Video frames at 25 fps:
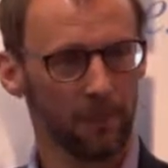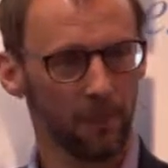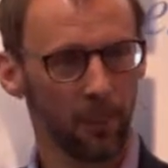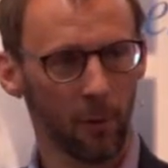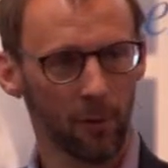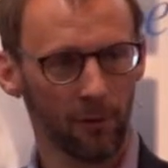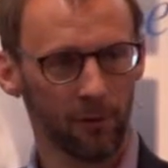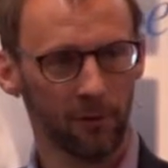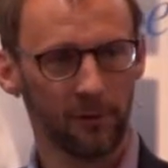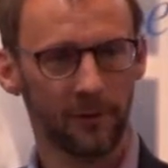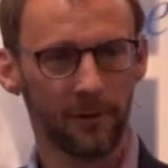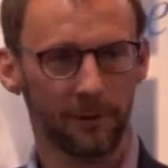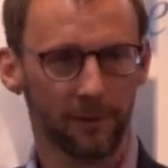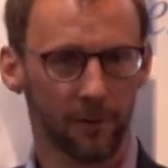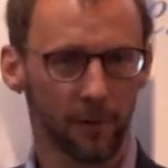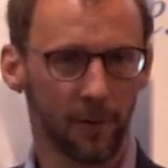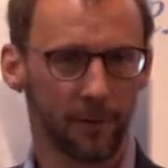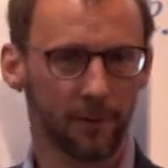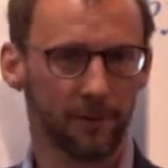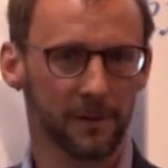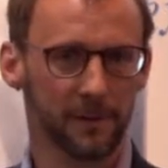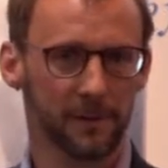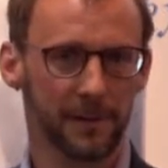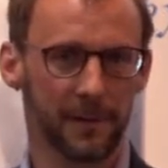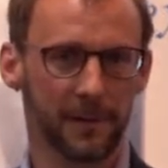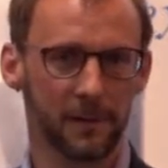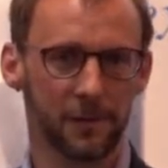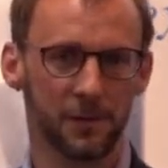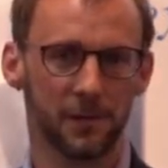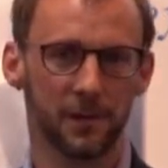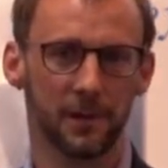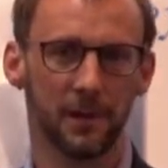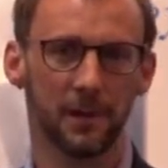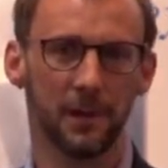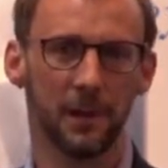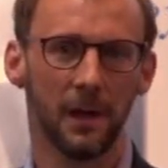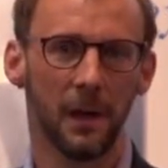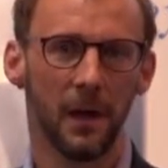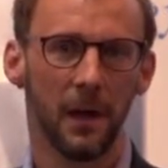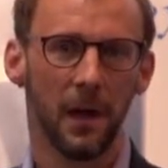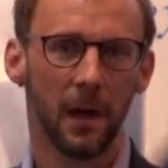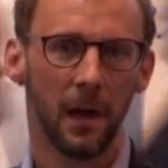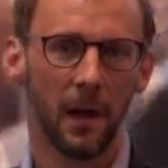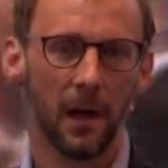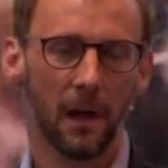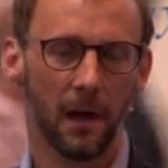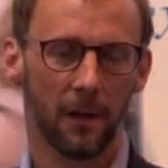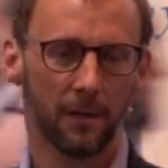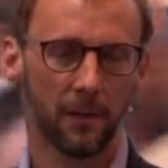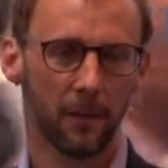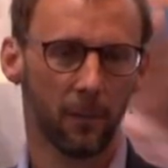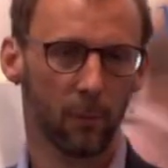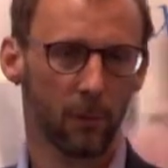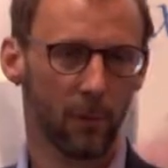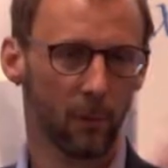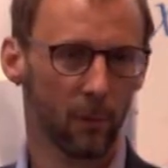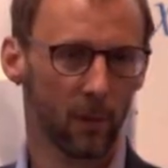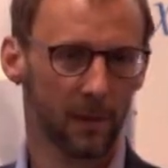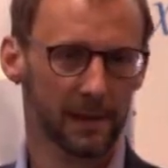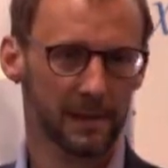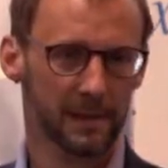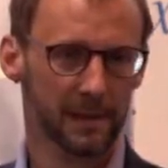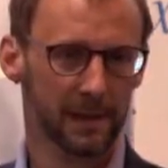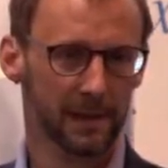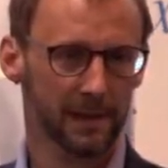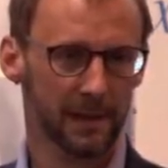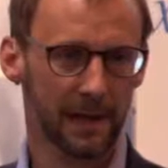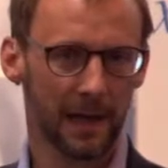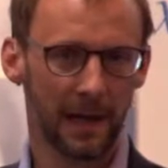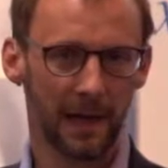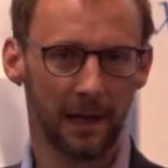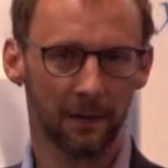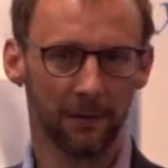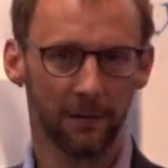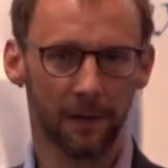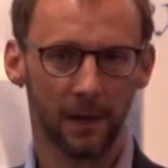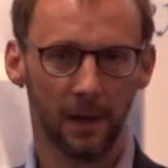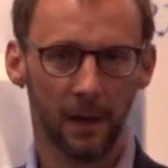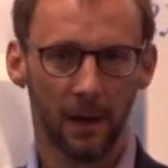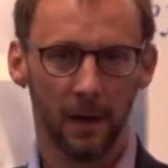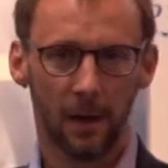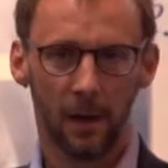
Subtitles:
positive conversation that we're wanting to have,